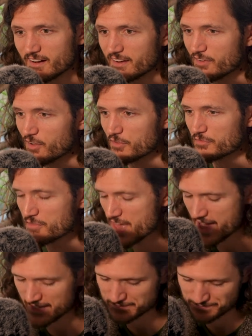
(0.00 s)
on all of
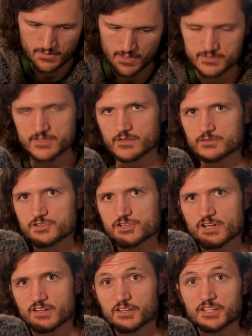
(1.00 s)
that. Also,
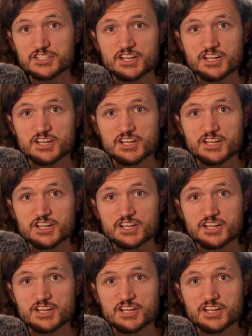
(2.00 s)
you can